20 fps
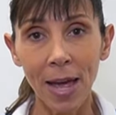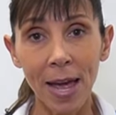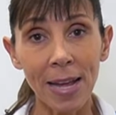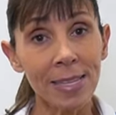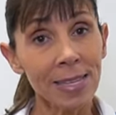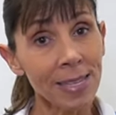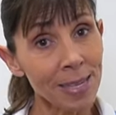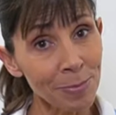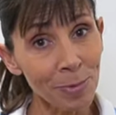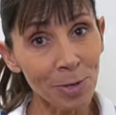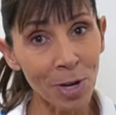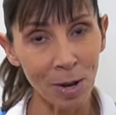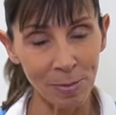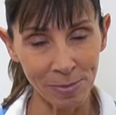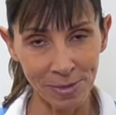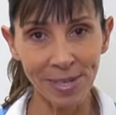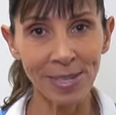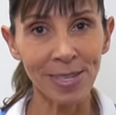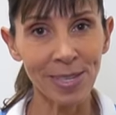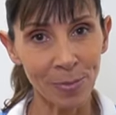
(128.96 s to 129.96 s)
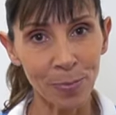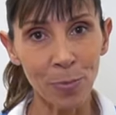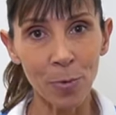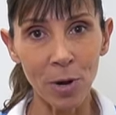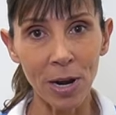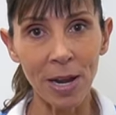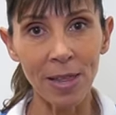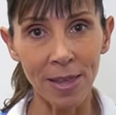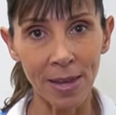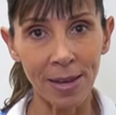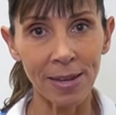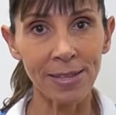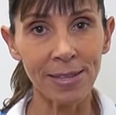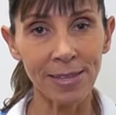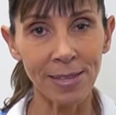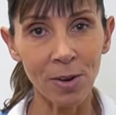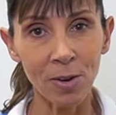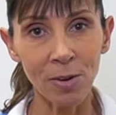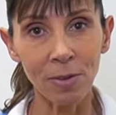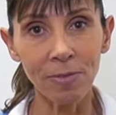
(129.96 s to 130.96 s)
And sometimes just the breathing
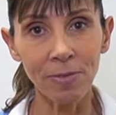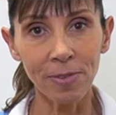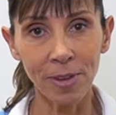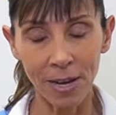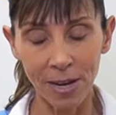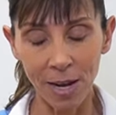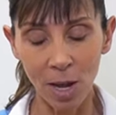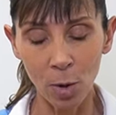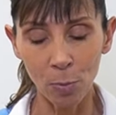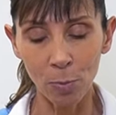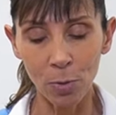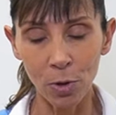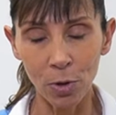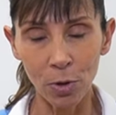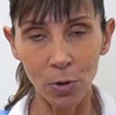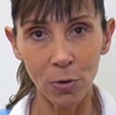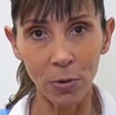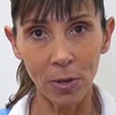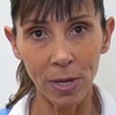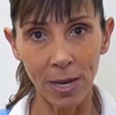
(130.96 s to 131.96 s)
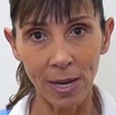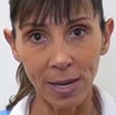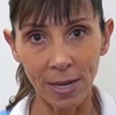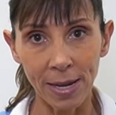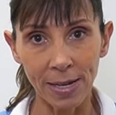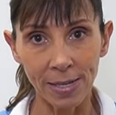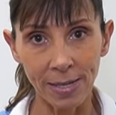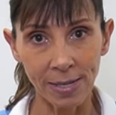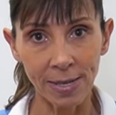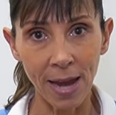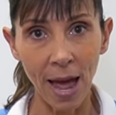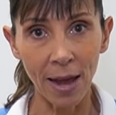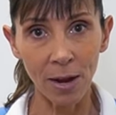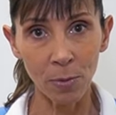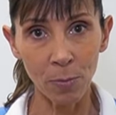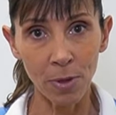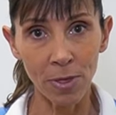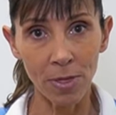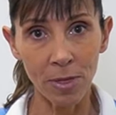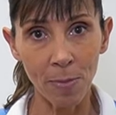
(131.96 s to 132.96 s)
itself can help you get
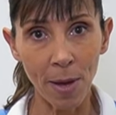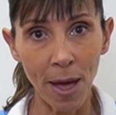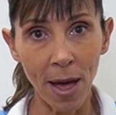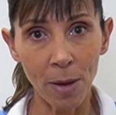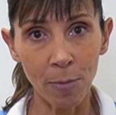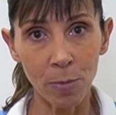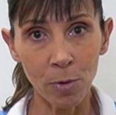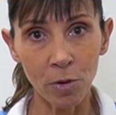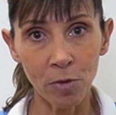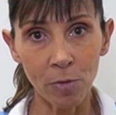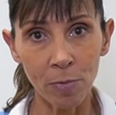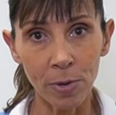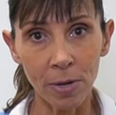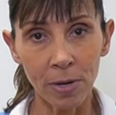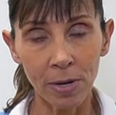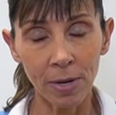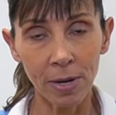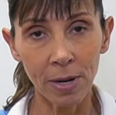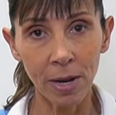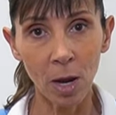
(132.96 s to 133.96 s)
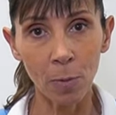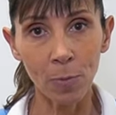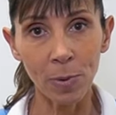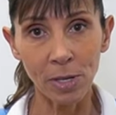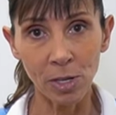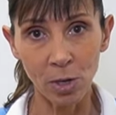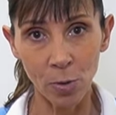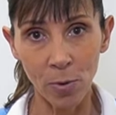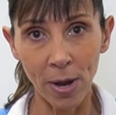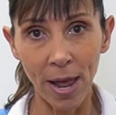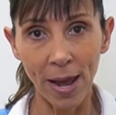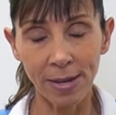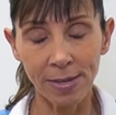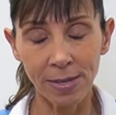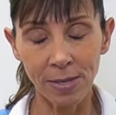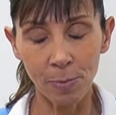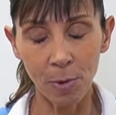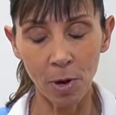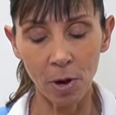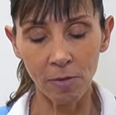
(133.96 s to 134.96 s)
started with the bowel movement, helping to relax
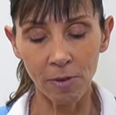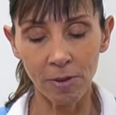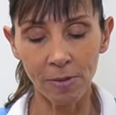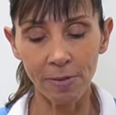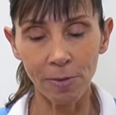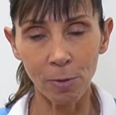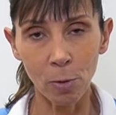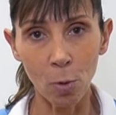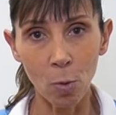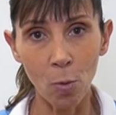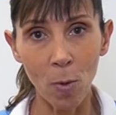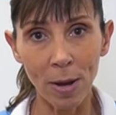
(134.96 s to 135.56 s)
the pelvic floor.